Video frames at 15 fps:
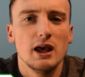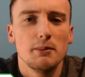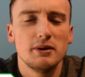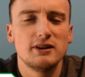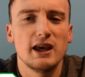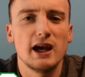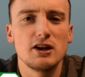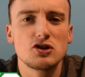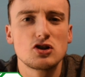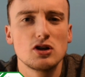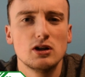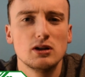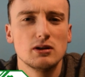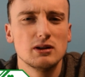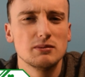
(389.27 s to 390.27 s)

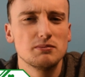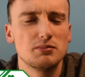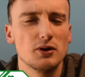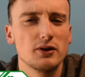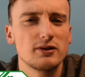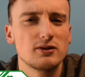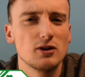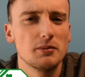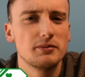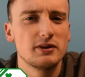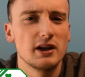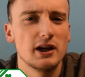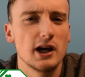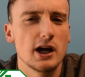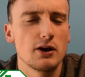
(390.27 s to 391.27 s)
potential bust up
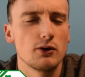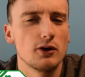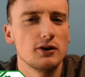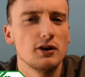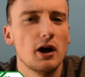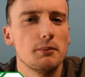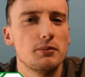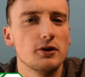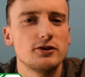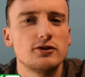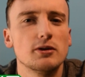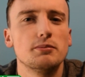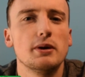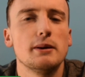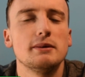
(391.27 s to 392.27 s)
there, or not a bust
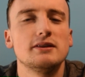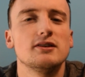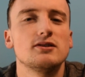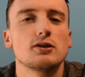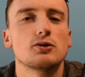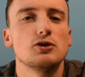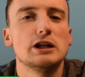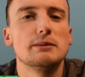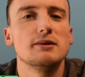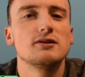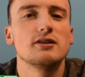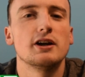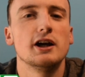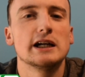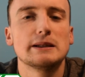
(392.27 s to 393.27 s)
up, maybe disagreements
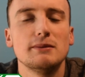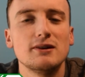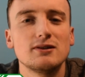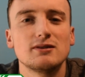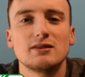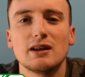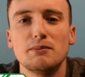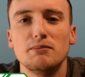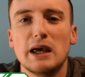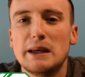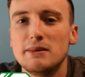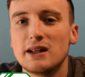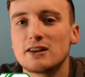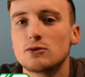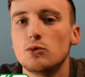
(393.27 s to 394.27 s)
and arguments, and
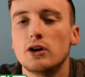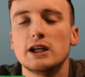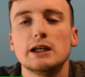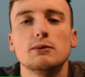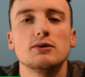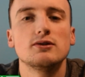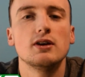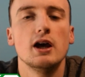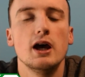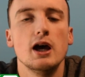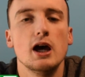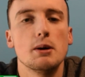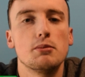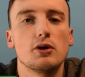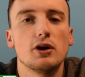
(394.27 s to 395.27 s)
maybe that's why he was
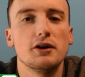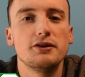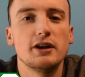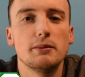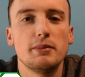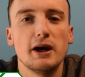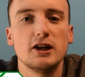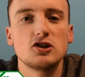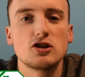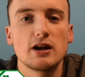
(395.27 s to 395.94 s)
put onto the bench.